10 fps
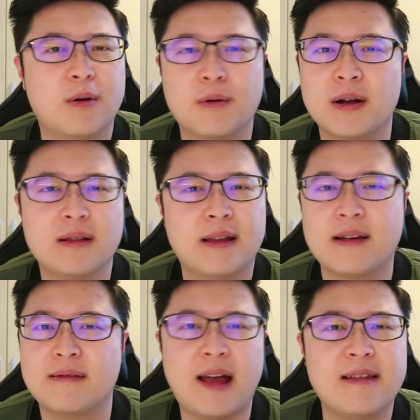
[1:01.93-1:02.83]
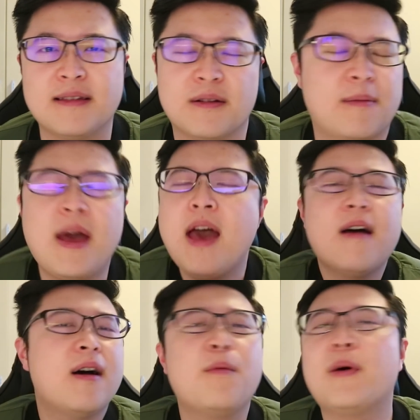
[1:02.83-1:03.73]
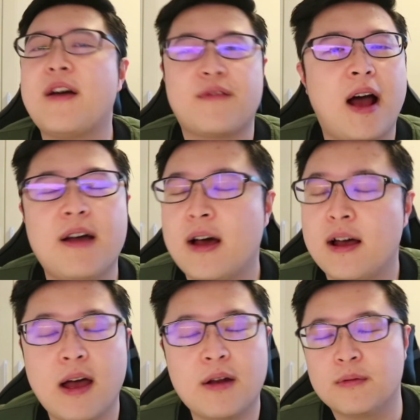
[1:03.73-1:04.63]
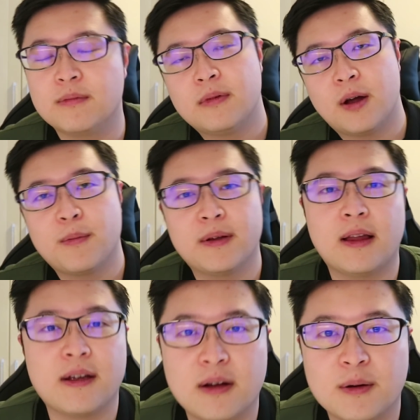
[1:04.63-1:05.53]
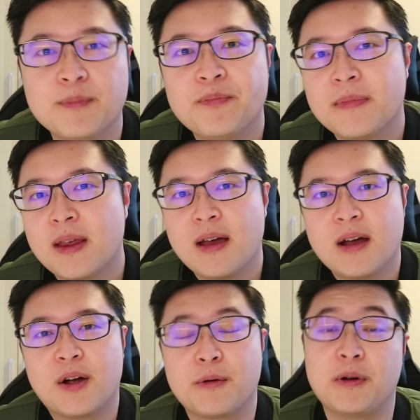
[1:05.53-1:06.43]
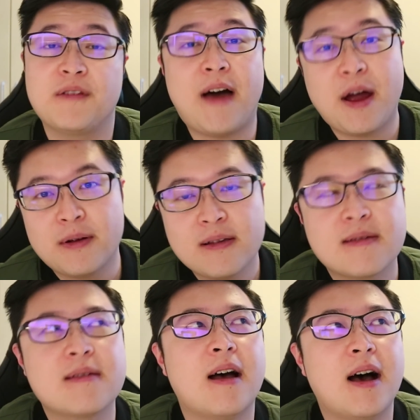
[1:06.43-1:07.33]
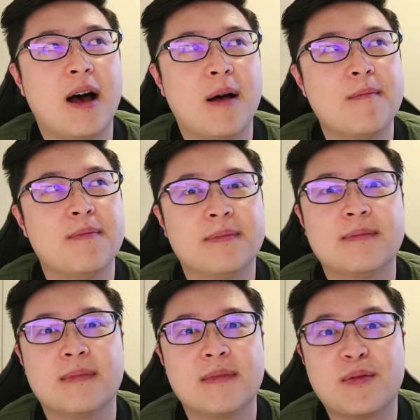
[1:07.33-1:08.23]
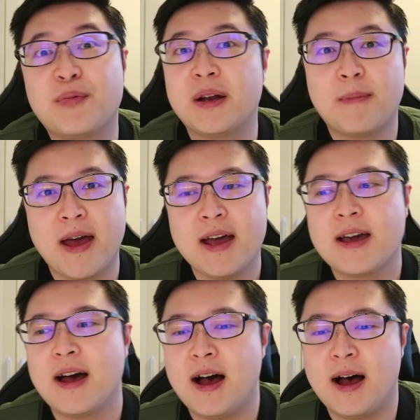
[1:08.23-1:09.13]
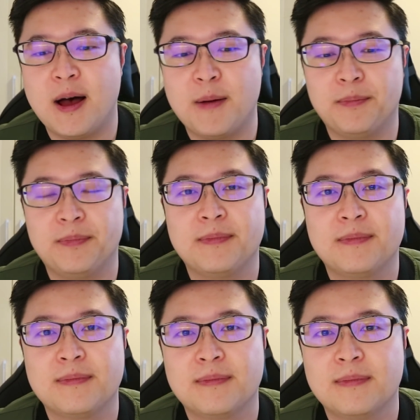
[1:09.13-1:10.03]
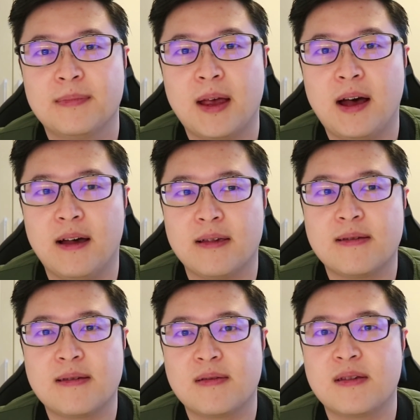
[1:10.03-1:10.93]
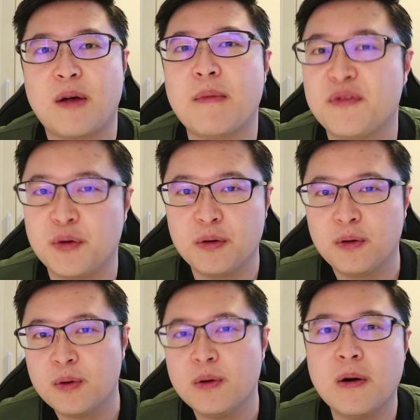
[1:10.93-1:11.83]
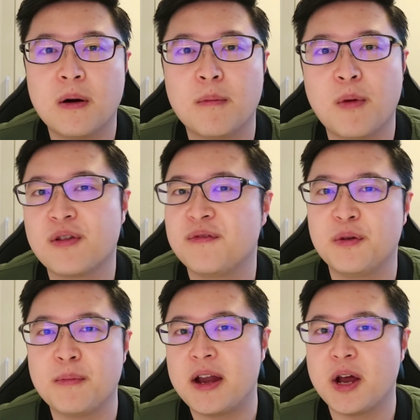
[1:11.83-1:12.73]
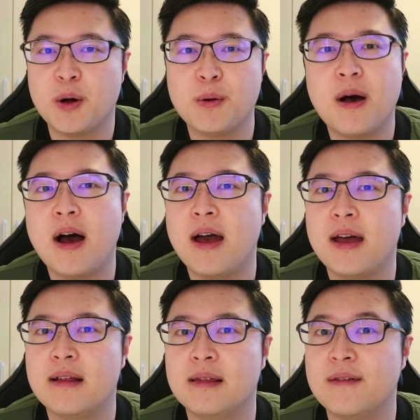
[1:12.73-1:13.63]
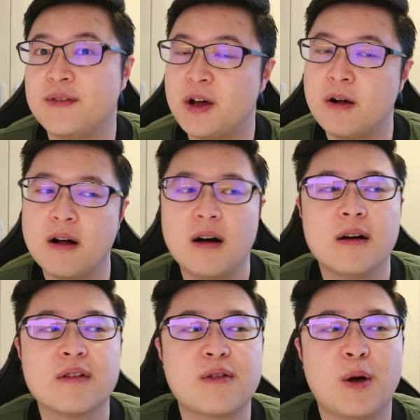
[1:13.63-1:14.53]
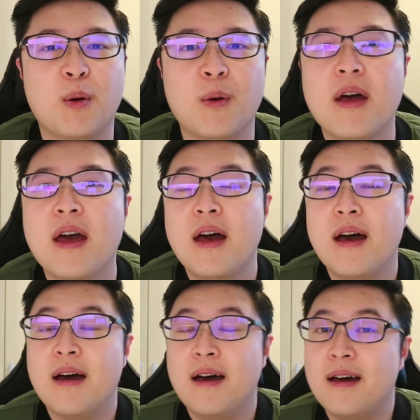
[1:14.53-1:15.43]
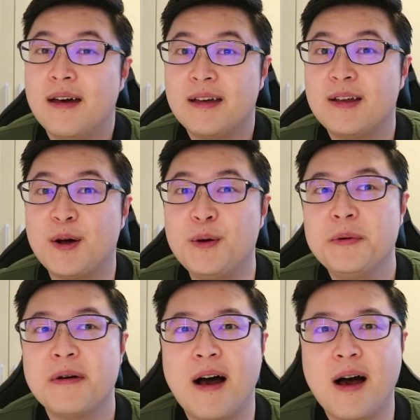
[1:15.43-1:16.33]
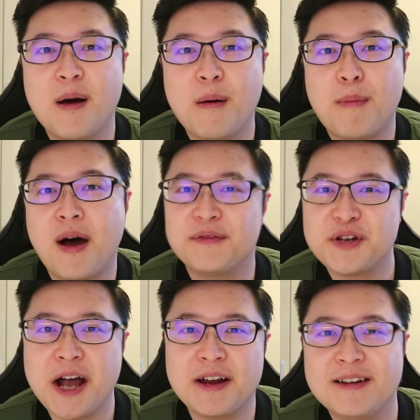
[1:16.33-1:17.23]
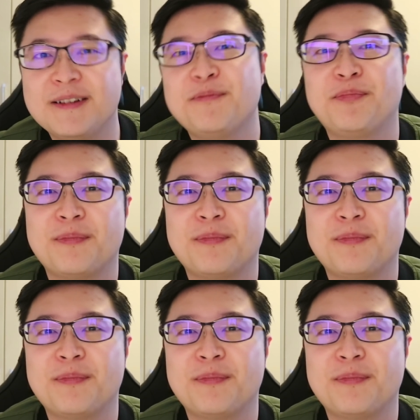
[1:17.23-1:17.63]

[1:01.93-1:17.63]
or like 19 or something. Whatever. I don't know, but coronavirus. It's pretty big. As some of you or most of you might know, I live in Hong Kong, so part of China.